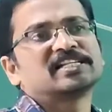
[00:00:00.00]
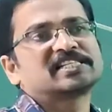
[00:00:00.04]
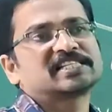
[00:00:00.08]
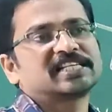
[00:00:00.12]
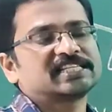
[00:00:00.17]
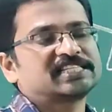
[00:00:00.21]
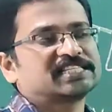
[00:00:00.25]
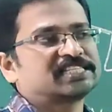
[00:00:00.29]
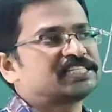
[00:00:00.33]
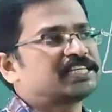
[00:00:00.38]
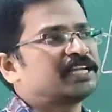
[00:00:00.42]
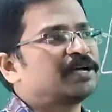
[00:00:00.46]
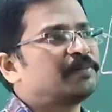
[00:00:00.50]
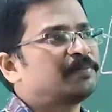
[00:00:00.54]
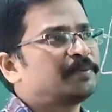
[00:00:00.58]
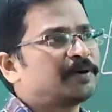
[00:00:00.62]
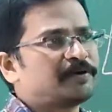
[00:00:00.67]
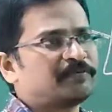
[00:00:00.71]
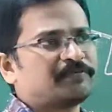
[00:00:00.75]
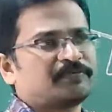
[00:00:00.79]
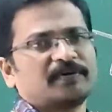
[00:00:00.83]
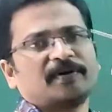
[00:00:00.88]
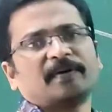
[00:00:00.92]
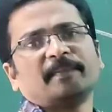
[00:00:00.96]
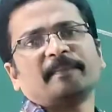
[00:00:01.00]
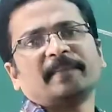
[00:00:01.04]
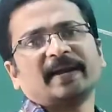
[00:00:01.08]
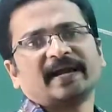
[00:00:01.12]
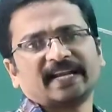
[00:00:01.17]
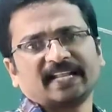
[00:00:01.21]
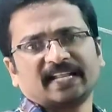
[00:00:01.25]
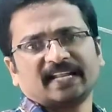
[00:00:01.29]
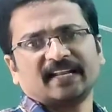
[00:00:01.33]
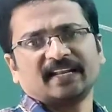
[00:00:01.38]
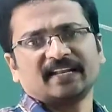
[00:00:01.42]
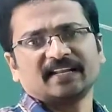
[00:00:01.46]
such type of
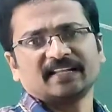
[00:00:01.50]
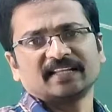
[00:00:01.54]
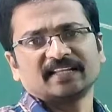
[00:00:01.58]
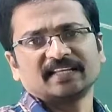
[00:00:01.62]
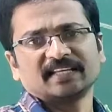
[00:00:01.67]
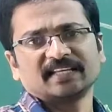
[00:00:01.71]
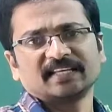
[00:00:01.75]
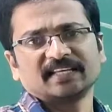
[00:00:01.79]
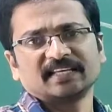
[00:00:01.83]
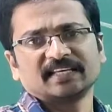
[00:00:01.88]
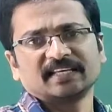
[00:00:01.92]
metal